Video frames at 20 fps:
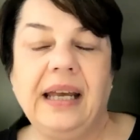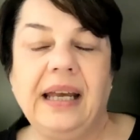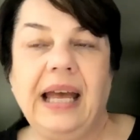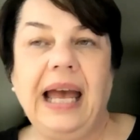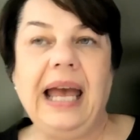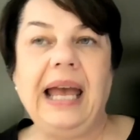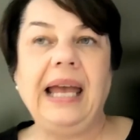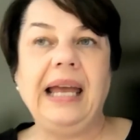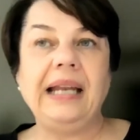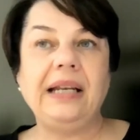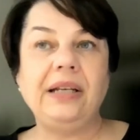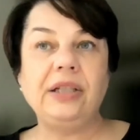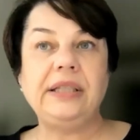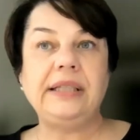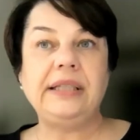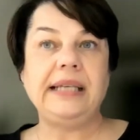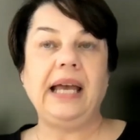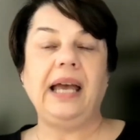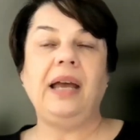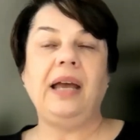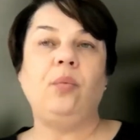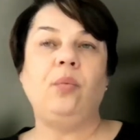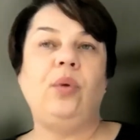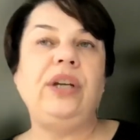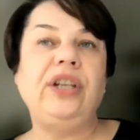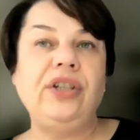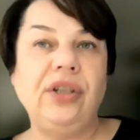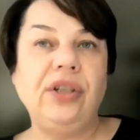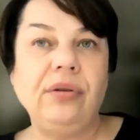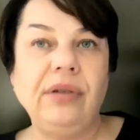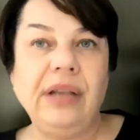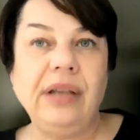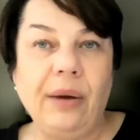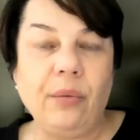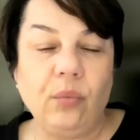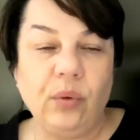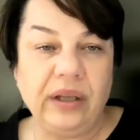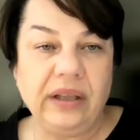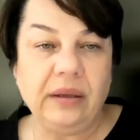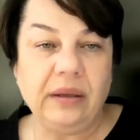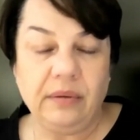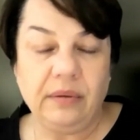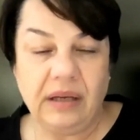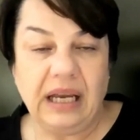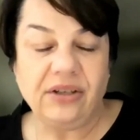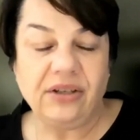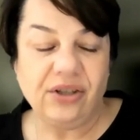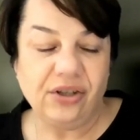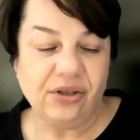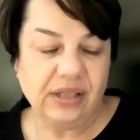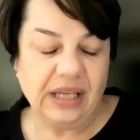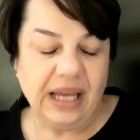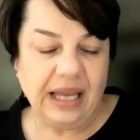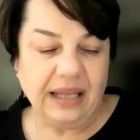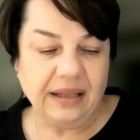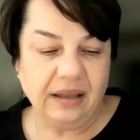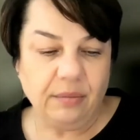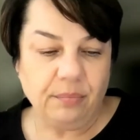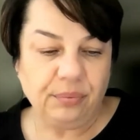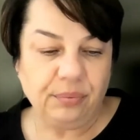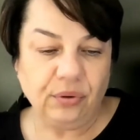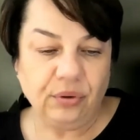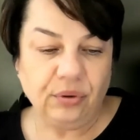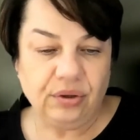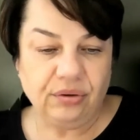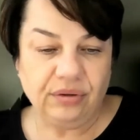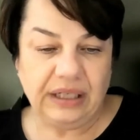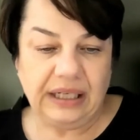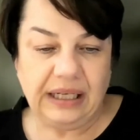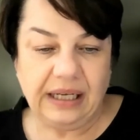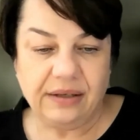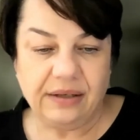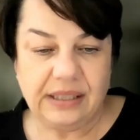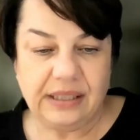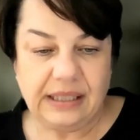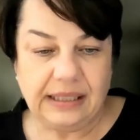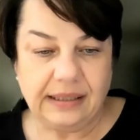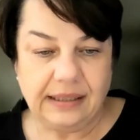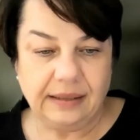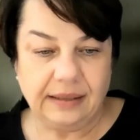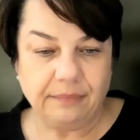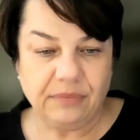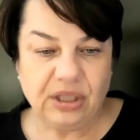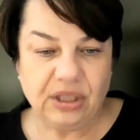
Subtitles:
And we do that with, as you said, the broader ecosystem.